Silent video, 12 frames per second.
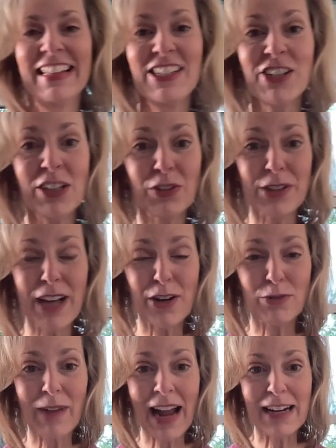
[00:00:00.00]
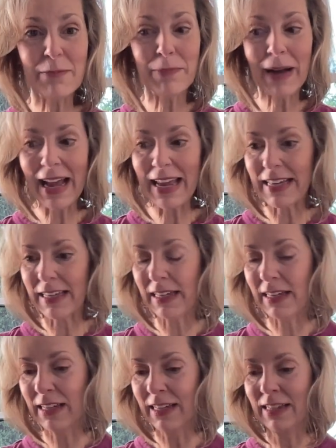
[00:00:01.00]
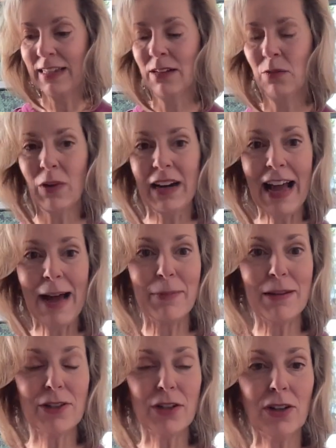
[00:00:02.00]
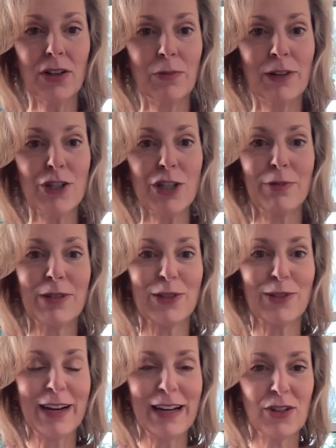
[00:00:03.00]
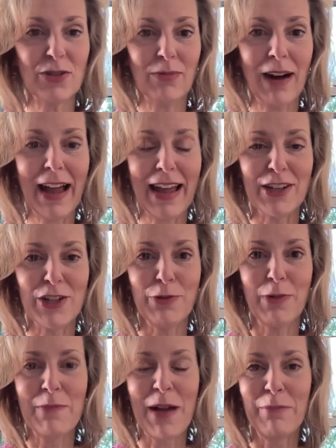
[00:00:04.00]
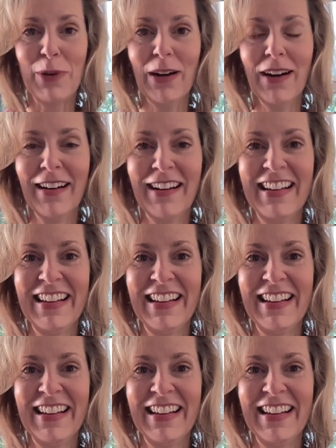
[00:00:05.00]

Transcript: She learned how to ride a bike. What happened to her when she was learning to ride? Do you remember?